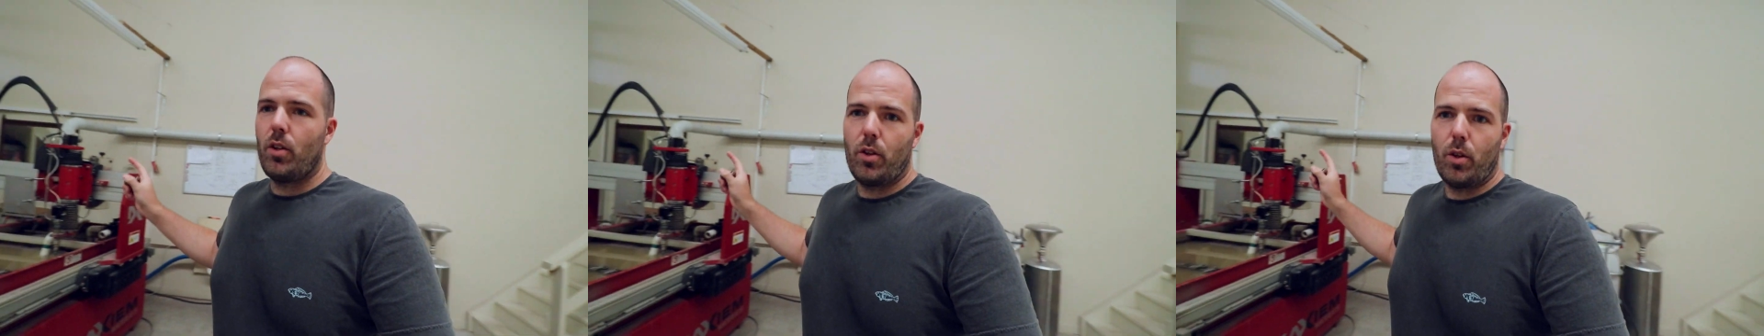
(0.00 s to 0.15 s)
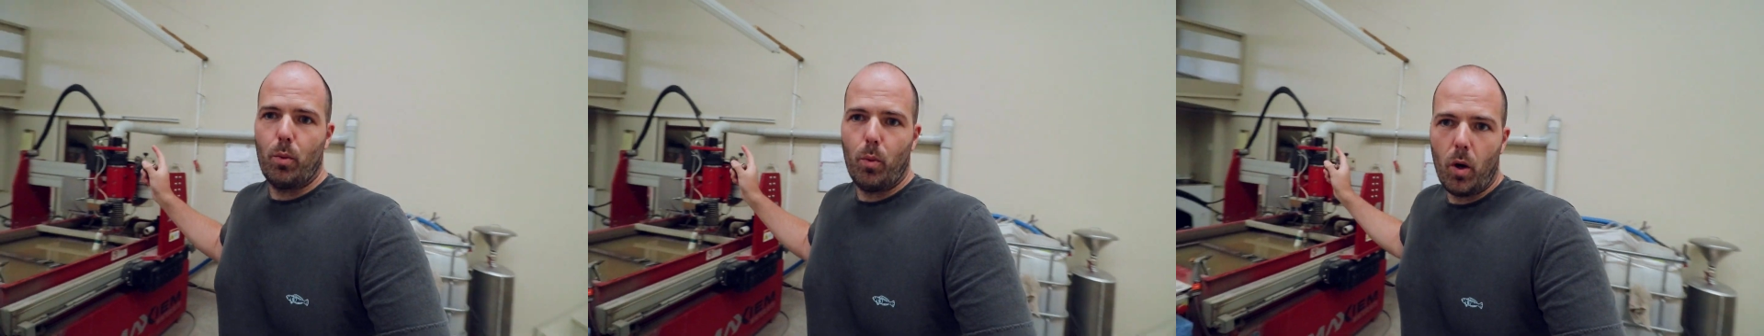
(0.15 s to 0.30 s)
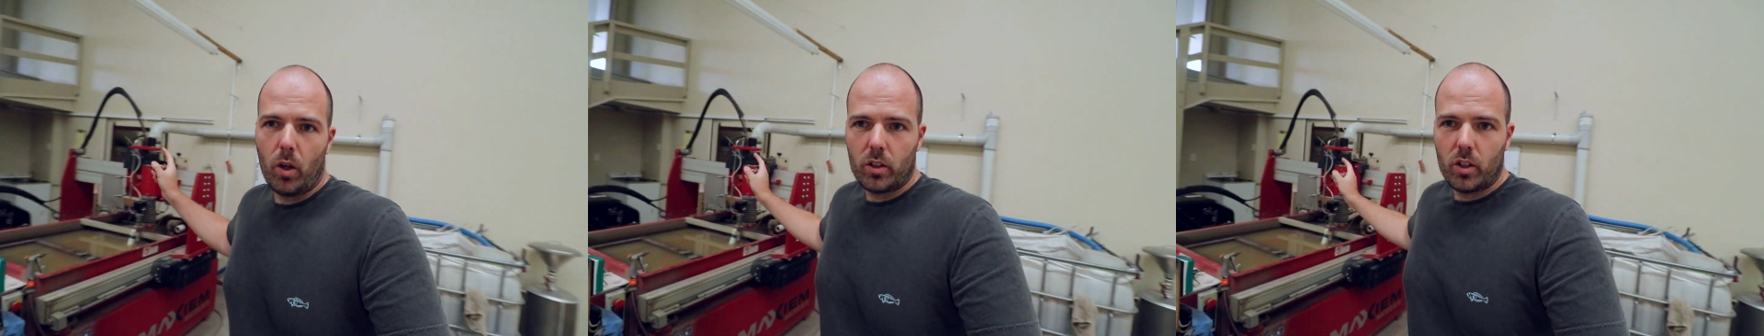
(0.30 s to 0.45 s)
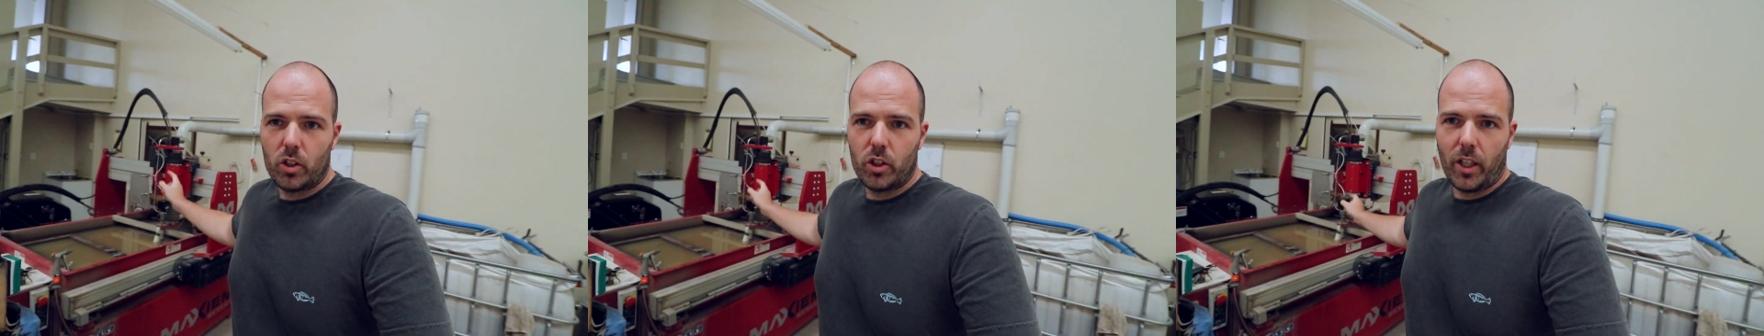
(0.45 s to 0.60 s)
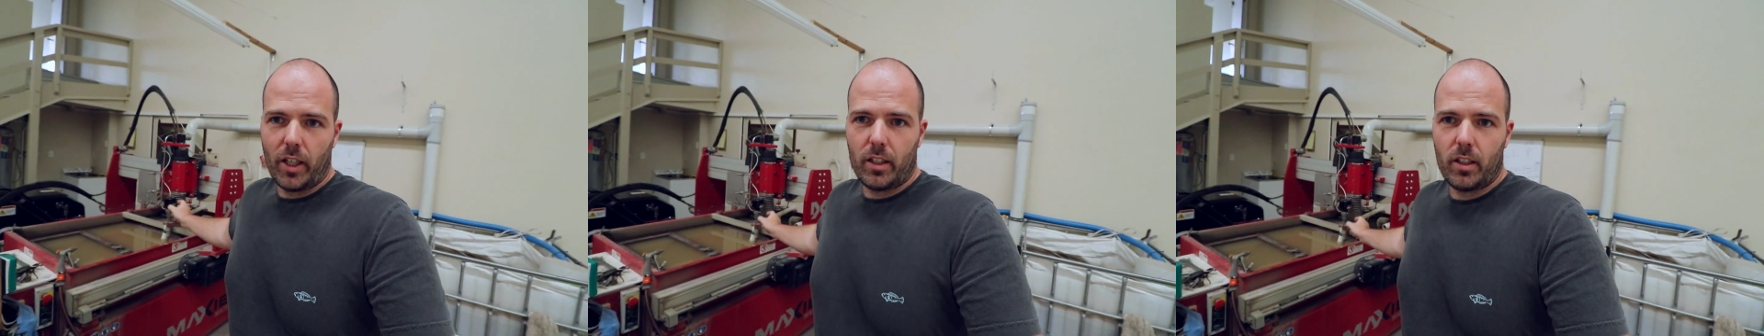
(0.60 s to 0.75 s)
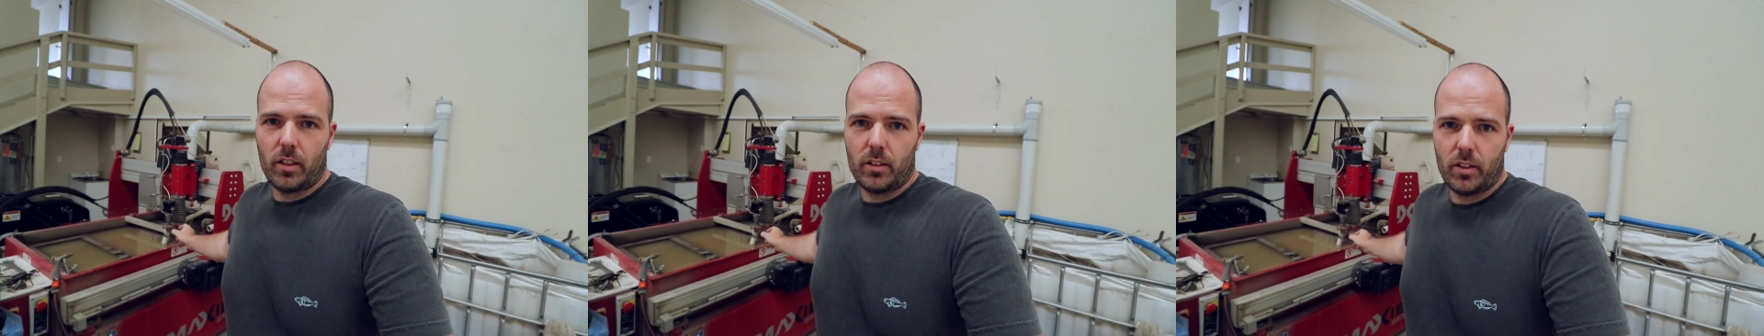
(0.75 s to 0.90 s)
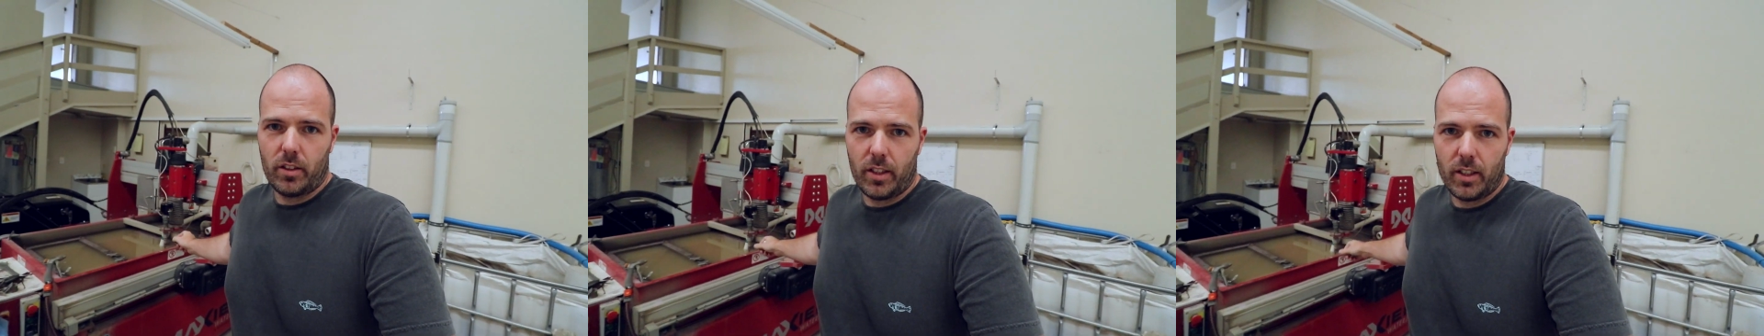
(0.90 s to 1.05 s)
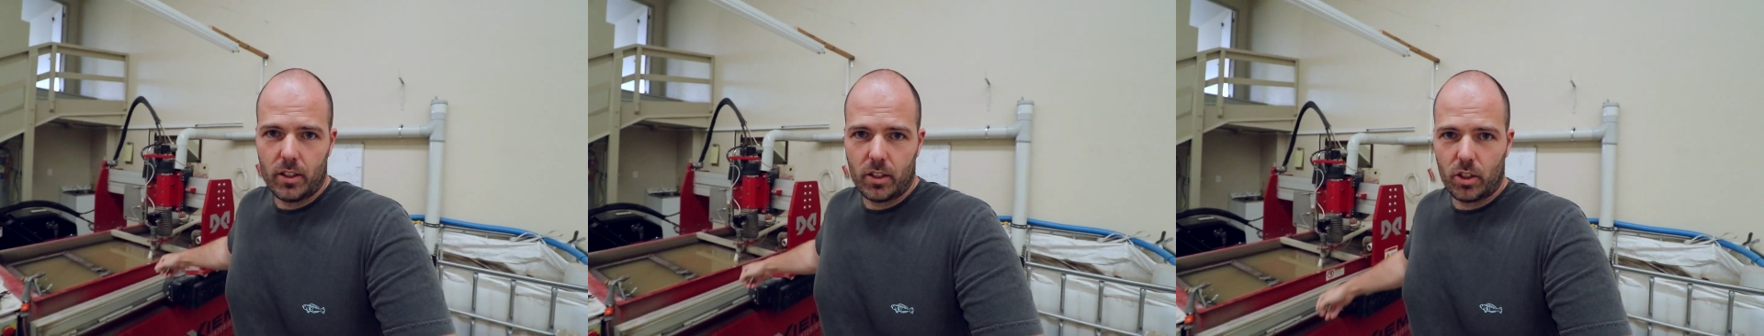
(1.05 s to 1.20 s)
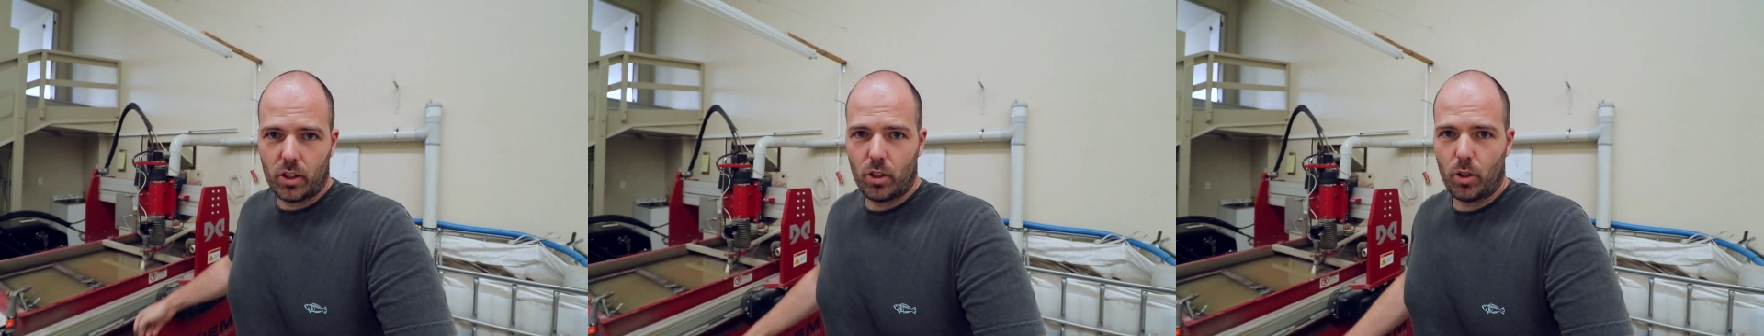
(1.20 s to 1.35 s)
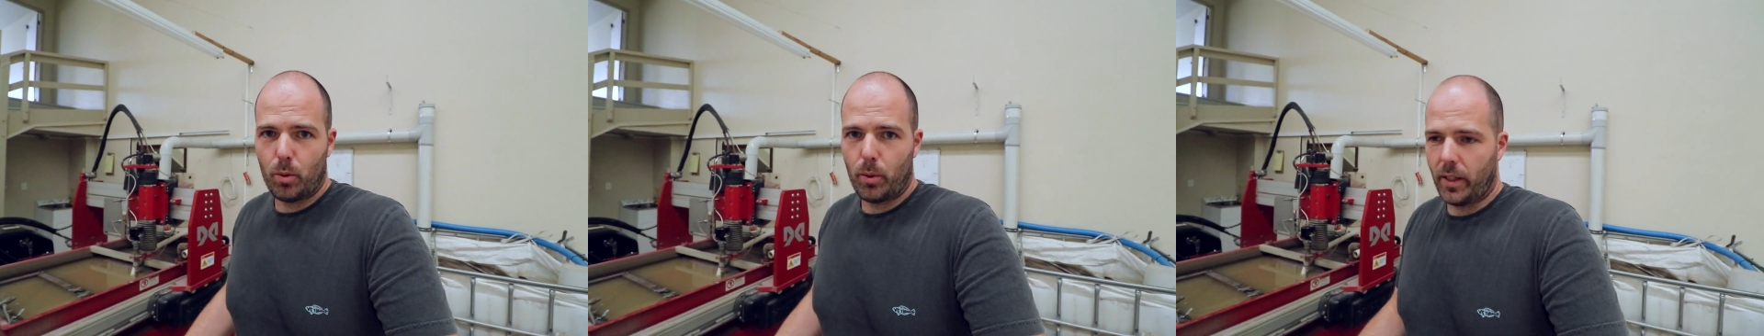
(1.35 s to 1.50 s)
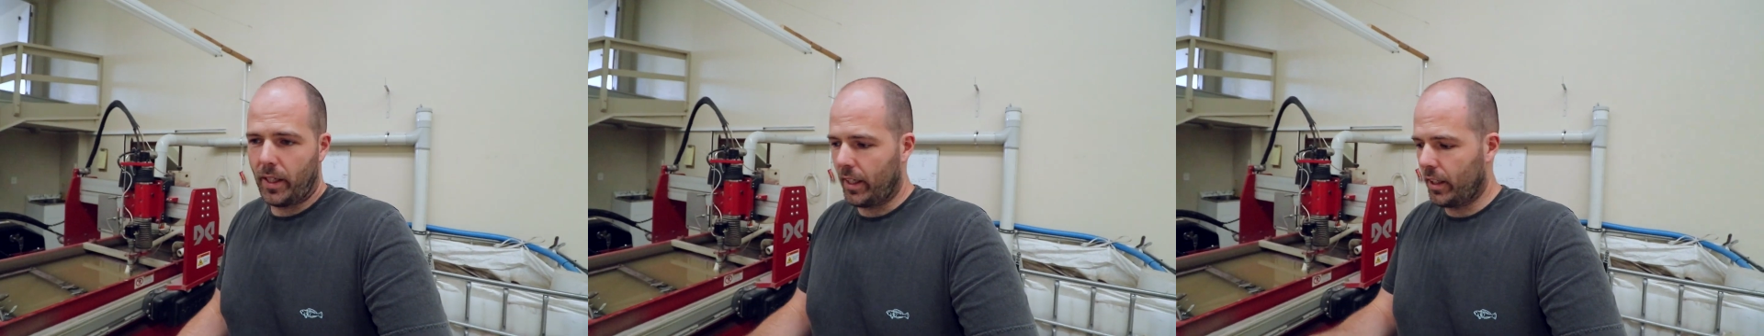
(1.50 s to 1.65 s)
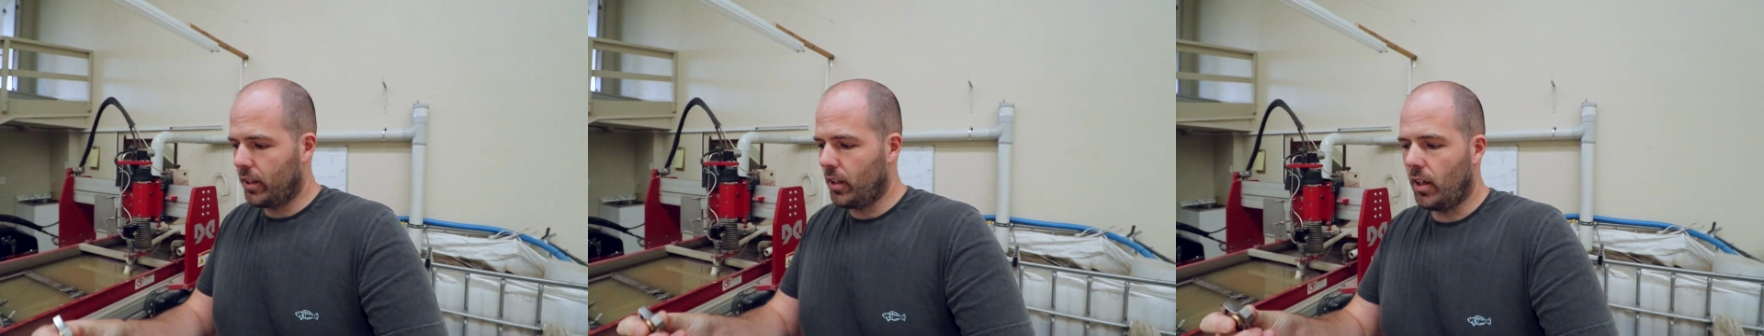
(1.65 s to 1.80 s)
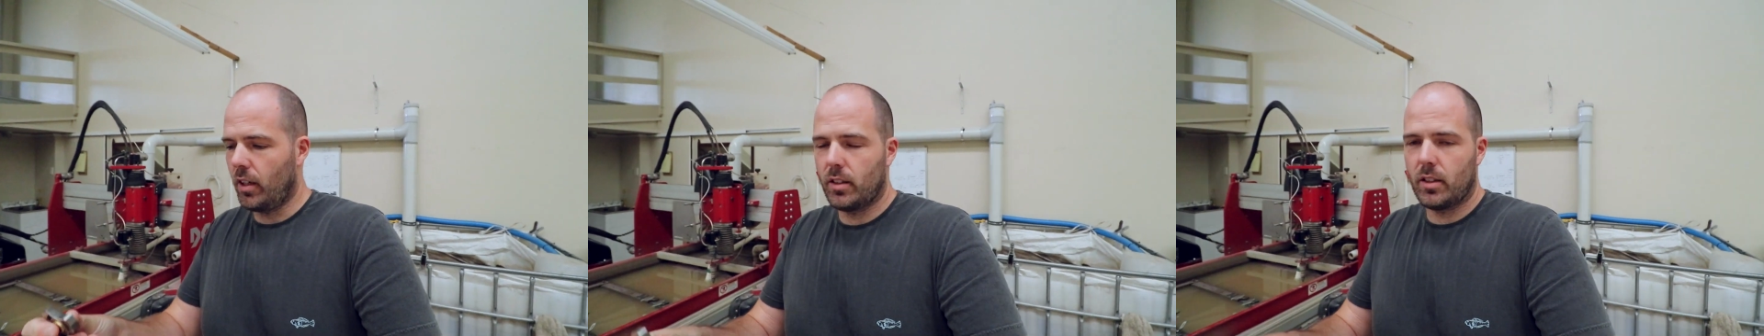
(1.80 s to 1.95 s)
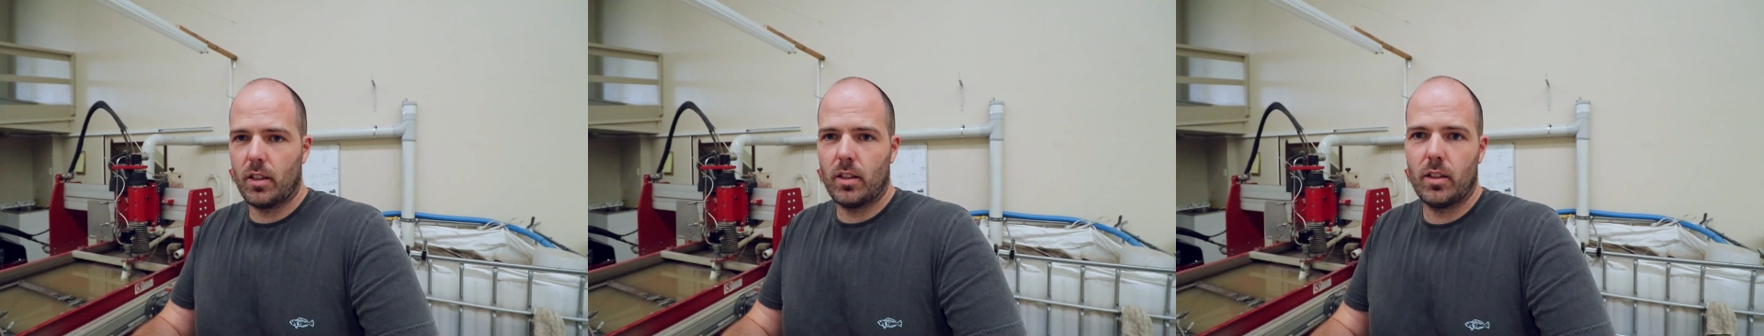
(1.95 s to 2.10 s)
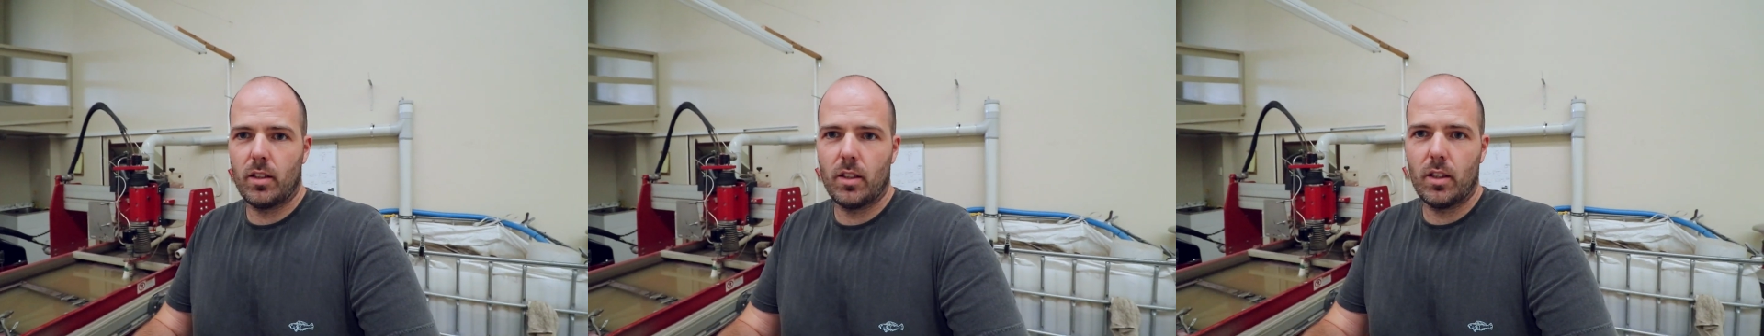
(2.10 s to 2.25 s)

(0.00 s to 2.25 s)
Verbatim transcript: the water jet cutter is, where I cut